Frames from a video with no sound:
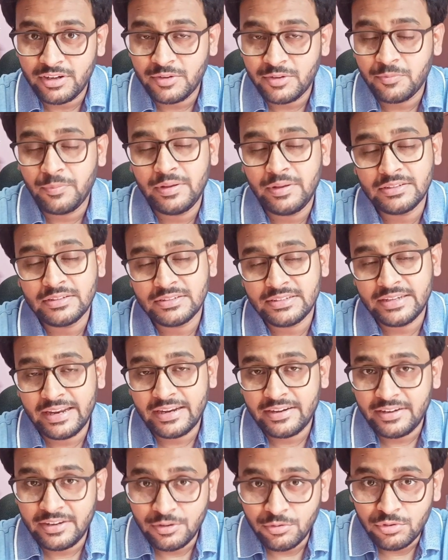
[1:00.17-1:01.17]
it, please
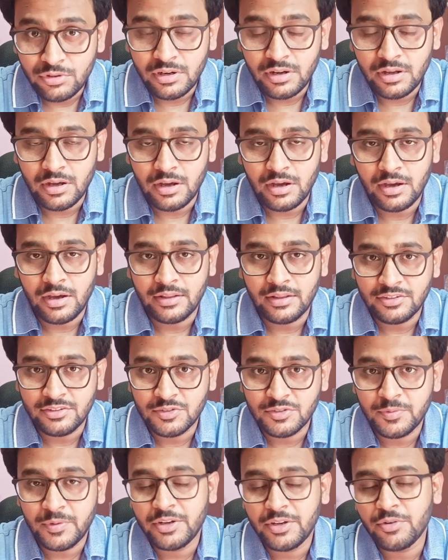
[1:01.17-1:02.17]
stay tuned in
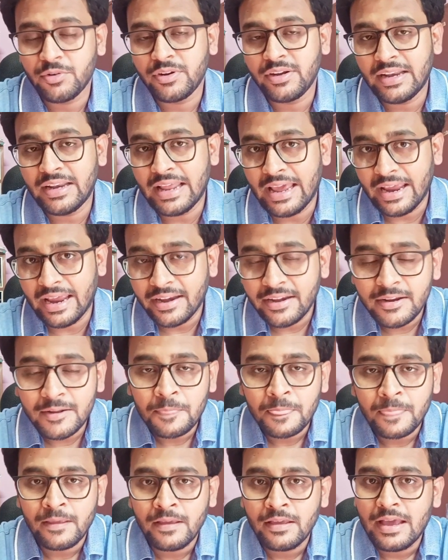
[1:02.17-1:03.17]
this video till end.
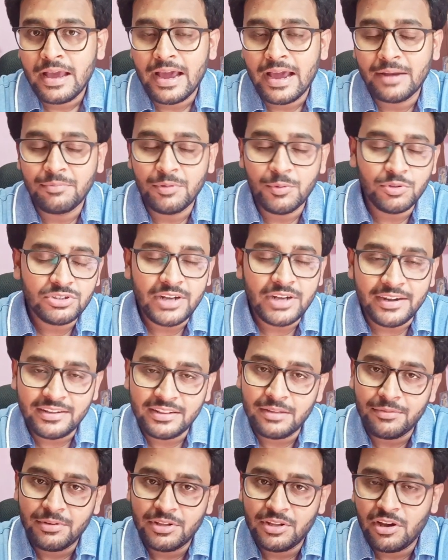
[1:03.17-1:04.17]
And before
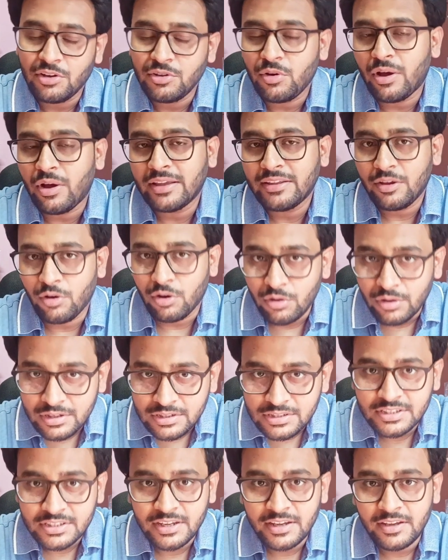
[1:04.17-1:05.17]
starting the video, as I
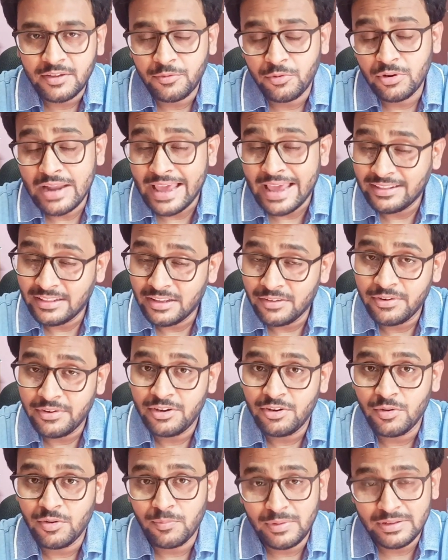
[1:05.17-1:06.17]
always say, if you like the
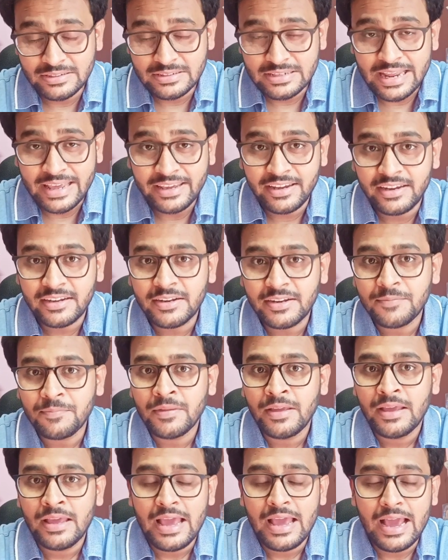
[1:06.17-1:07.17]
video, please like it
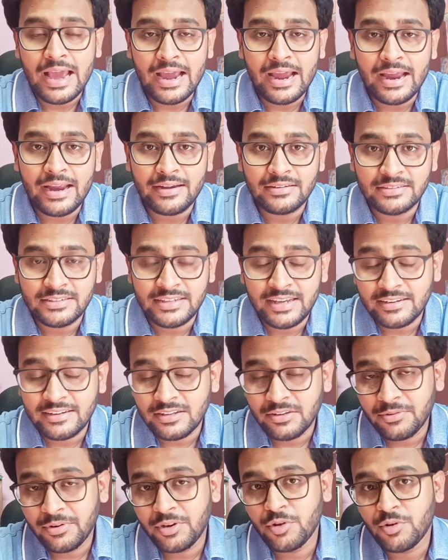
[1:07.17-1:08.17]
and share
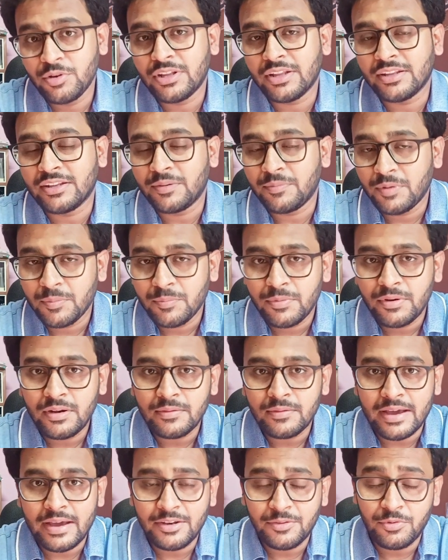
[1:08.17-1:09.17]
the video with other people.
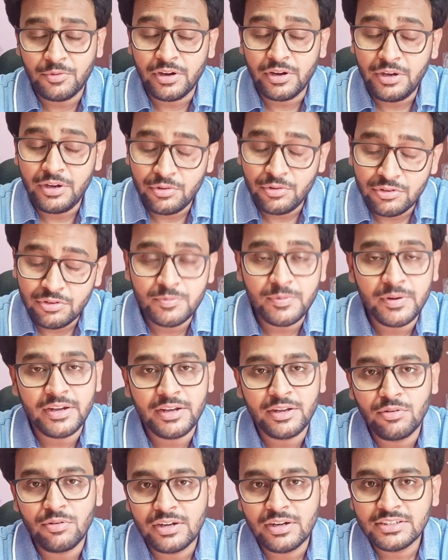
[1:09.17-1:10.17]
And if you are new to this
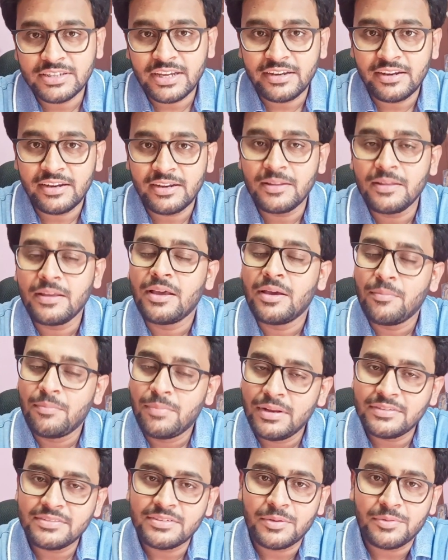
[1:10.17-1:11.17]
particular channel,
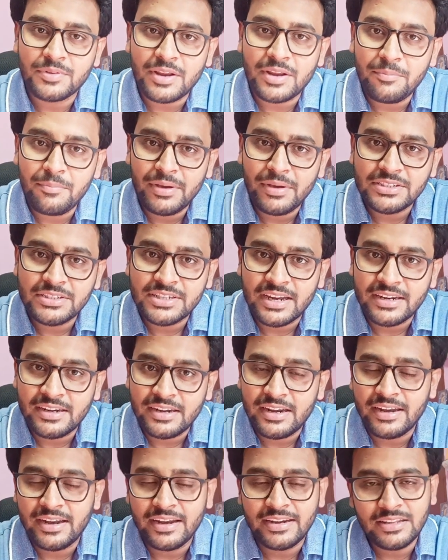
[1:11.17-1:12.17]
please subscribe my
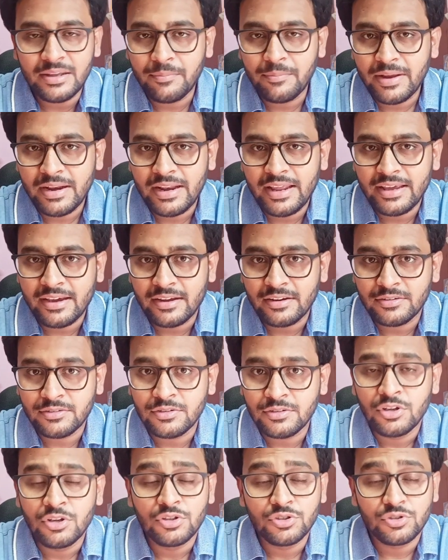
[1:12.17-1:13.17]
channel and hit the bell
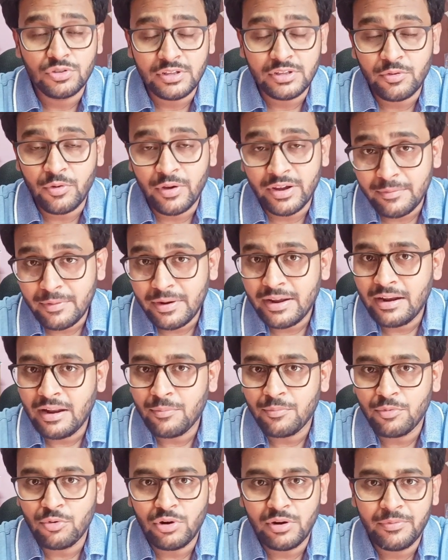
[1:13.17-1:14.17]
icon so that whenever
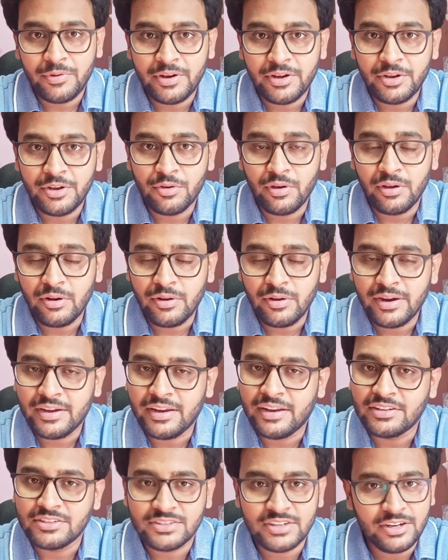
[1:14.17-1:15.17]
I'll upload a video, you'll get
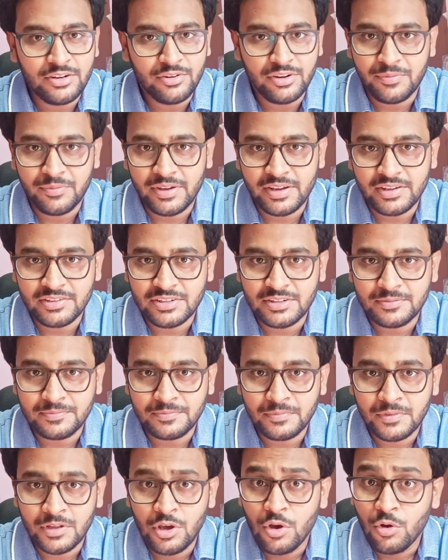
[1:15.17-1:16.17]
instant notification.
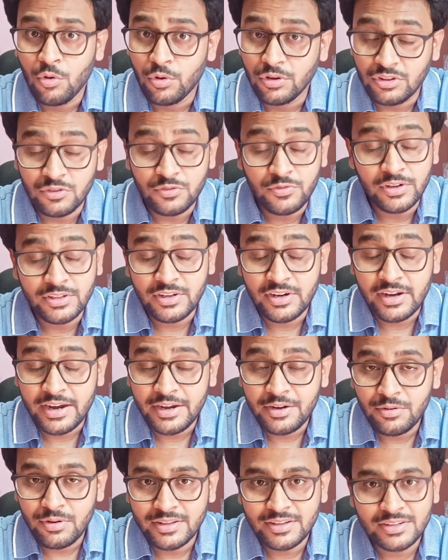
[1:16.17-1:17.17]
Without further
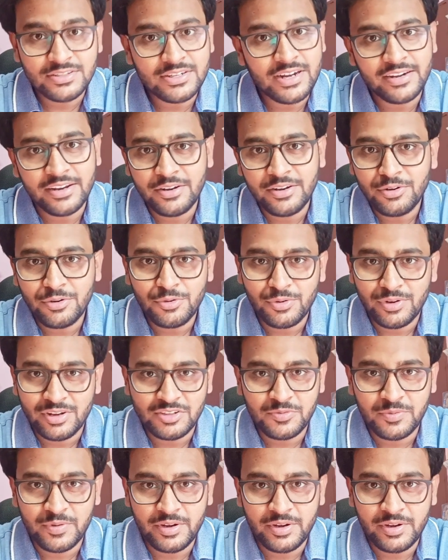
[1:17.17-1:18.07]
ado, let's start into today's